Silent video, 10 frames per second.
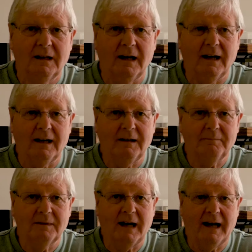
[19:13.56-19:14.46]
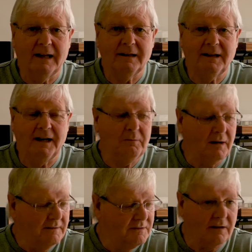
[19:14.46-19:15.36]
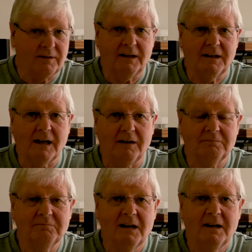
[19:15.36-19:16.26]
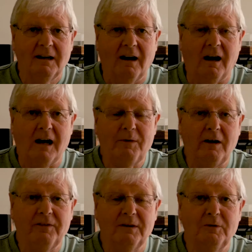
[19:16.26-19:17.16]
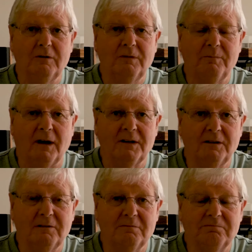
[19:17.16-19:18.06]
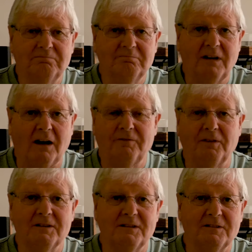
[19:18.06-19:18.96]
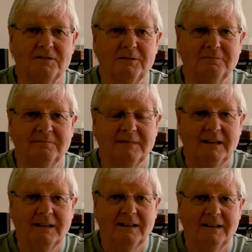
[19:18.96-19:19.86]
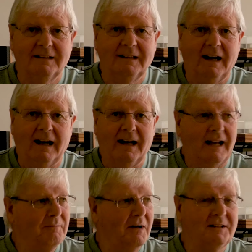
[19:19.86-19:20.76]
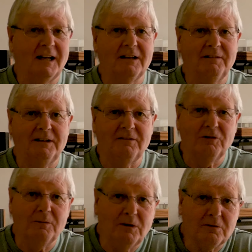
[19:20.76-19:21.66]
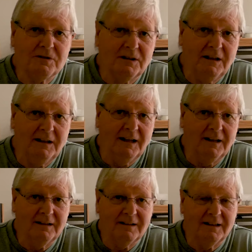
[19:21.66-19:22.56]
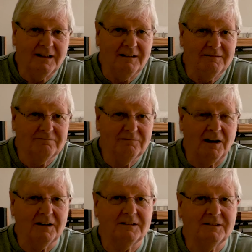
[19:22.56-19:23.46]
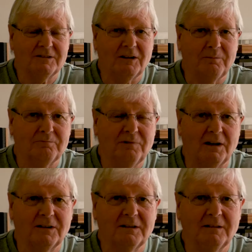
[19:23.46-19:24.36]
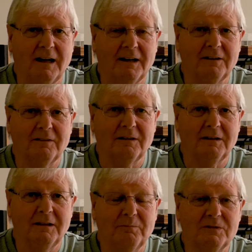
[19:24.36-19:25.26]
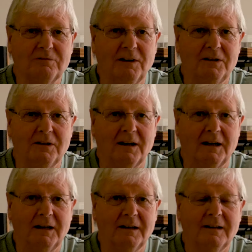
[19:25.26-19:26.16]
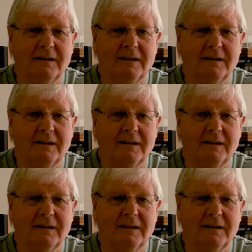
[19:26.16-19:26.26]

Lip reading: And anyway, so there you go. I'm over the moon with my new hi-fi system and my decorated room. You'll see in the top right hand of the screen a